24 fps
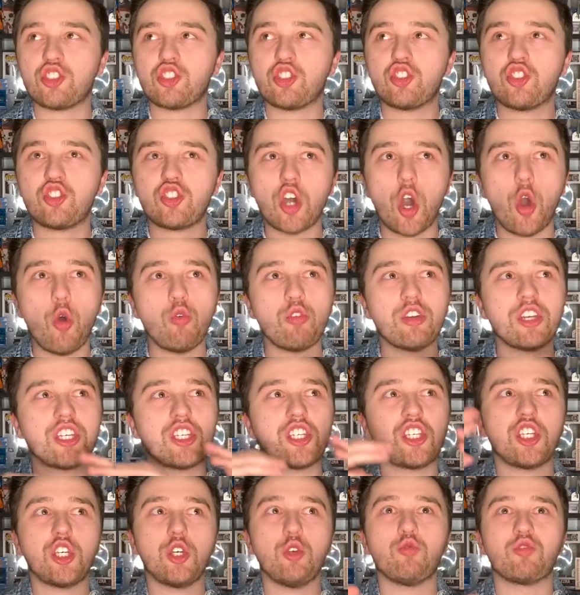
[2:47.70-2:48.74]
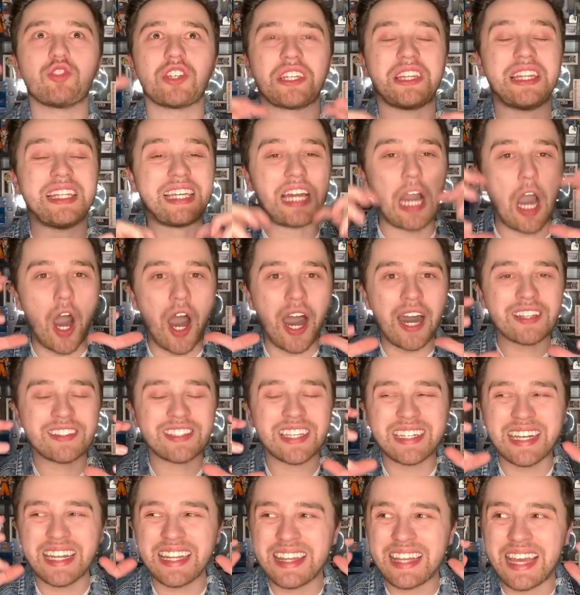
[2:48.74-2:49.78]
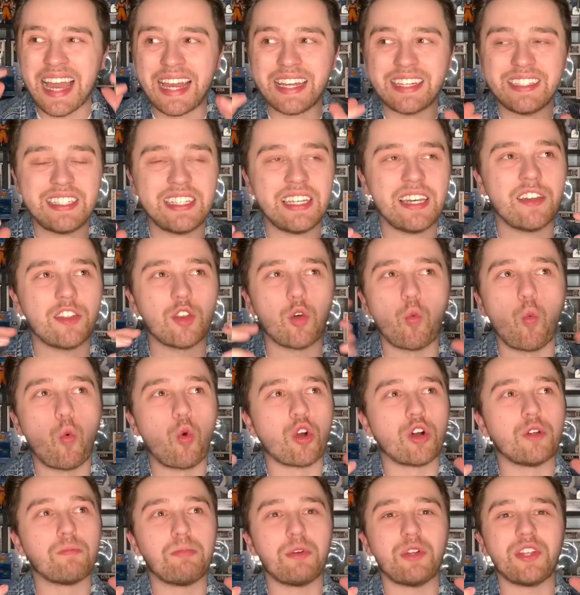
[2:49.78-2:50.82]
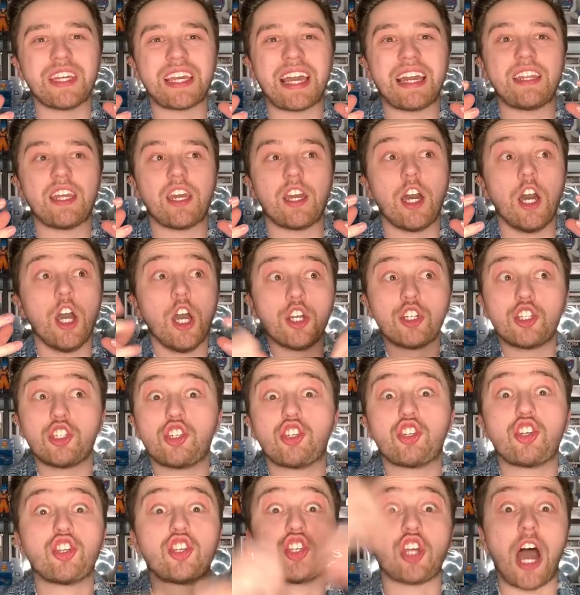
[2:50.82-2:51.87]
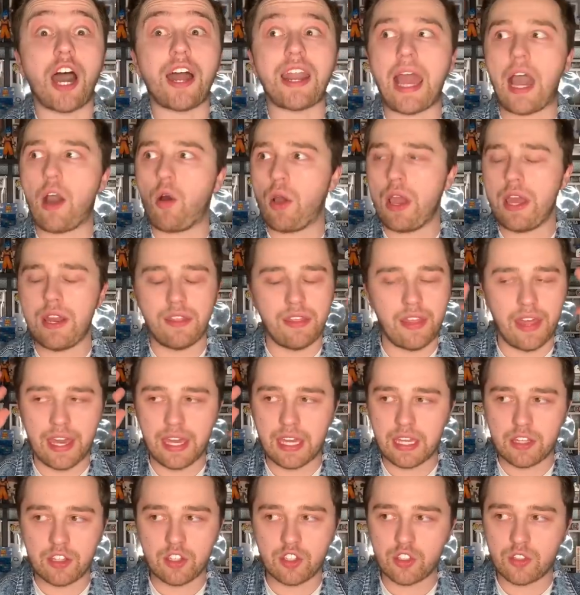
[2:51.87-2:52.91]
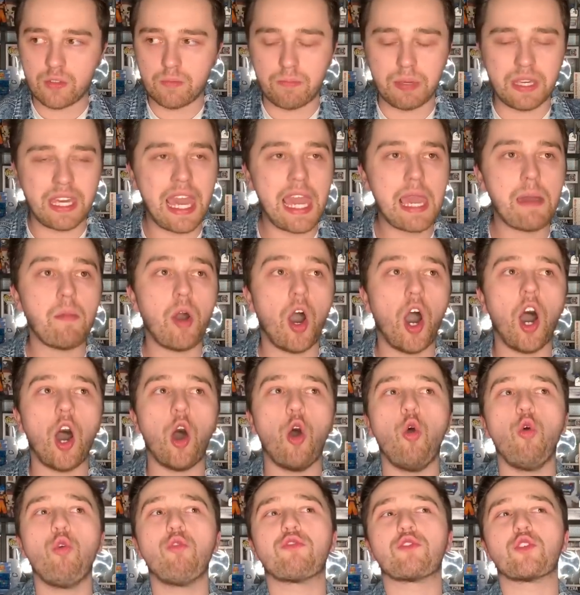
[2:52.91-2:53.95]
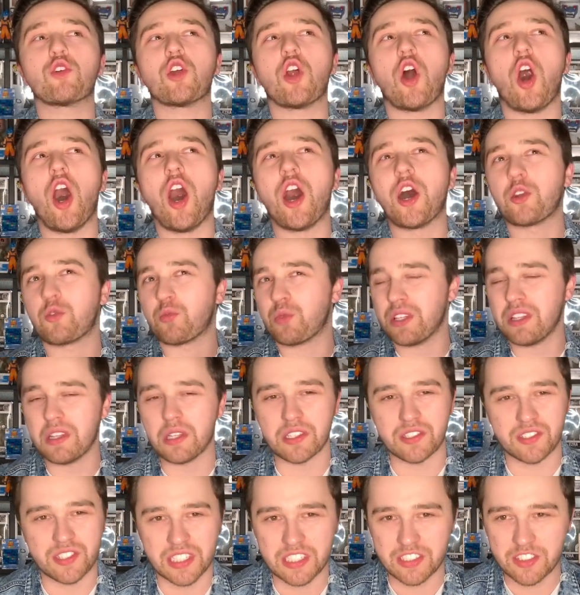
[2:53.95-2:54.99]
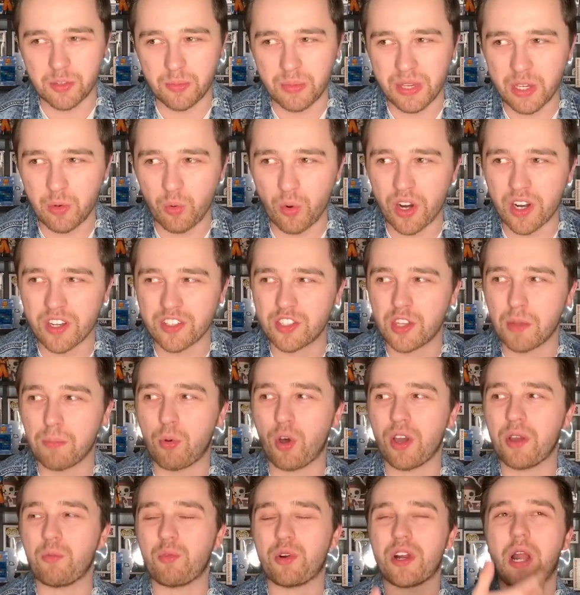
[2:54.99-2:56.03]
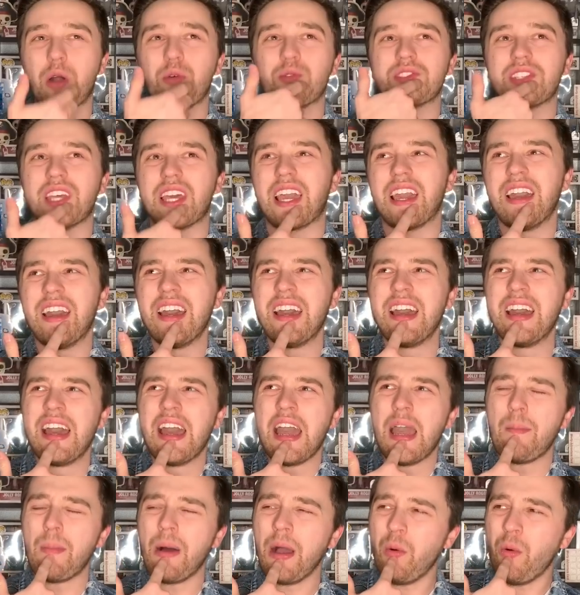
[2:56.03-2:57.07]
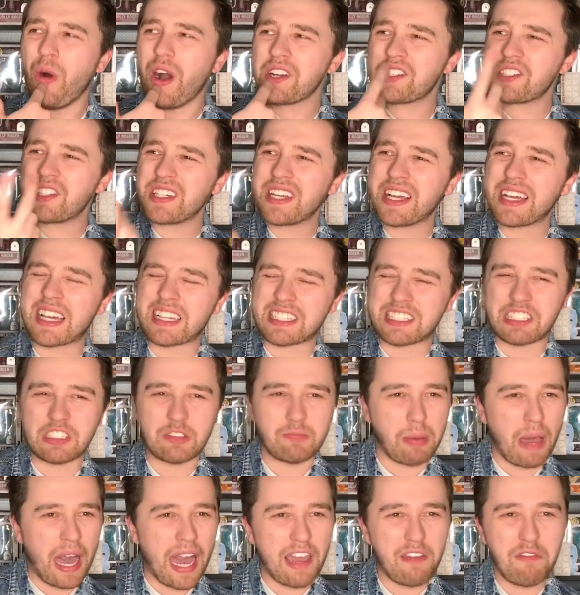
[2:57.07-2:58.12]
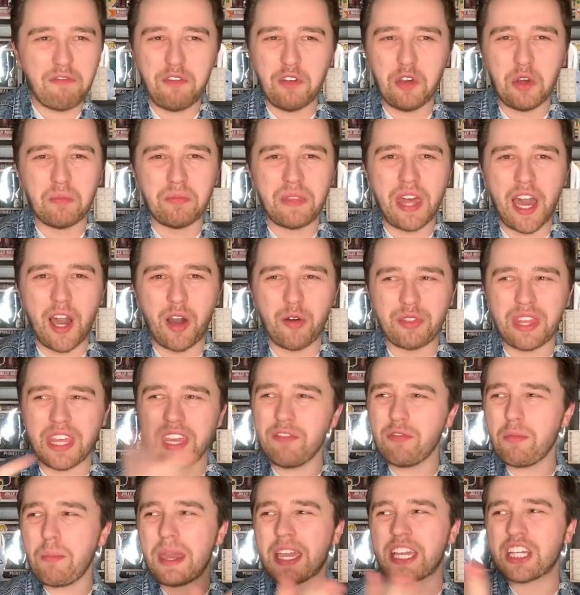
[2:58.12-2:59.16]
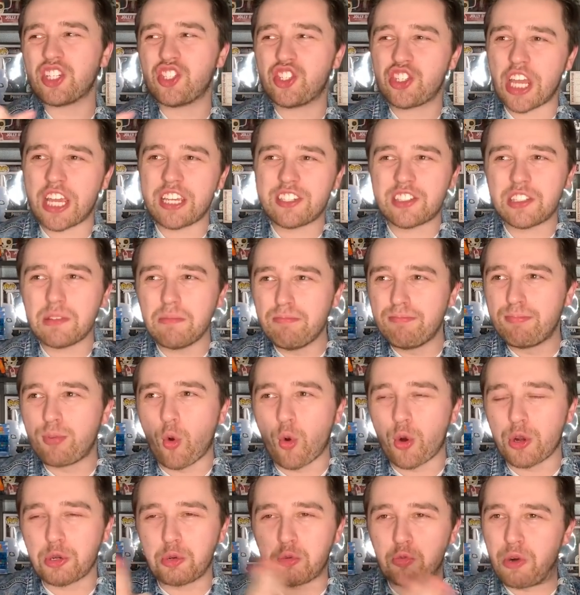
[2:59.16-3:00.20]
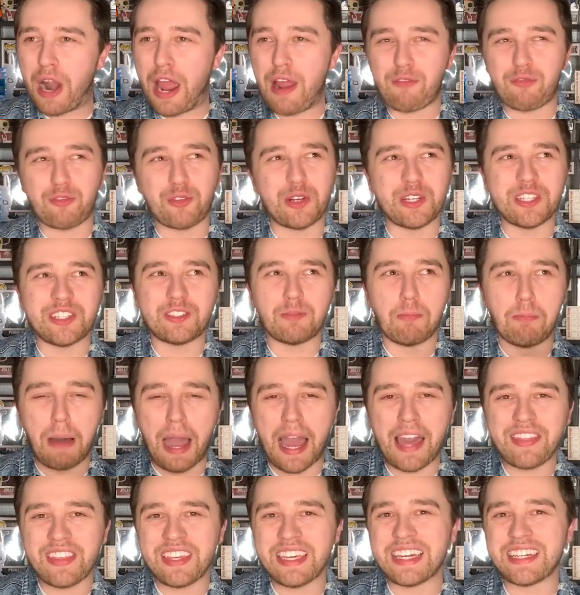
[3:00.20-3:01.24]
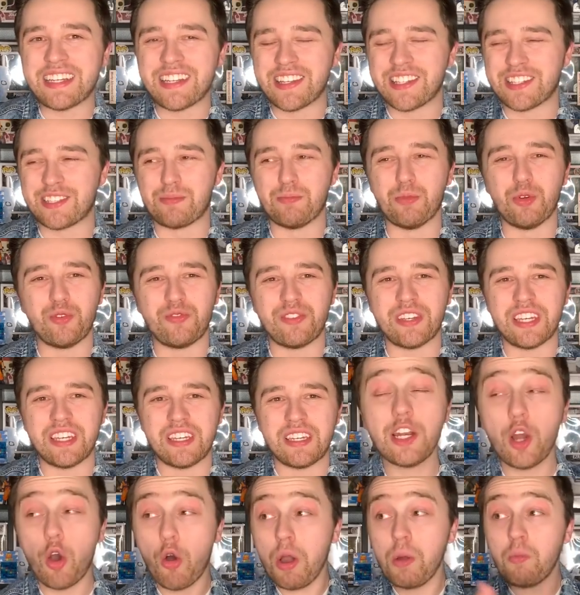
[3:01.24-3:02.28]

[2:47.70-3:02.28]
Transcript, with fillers: so huge, like the content and the idea and the world building idea just shot out and like became over unrealistic to me, where it's the point where I was like, am I watching like a spy film now? They even make a Jason Bourne reference by the end of this movie. No,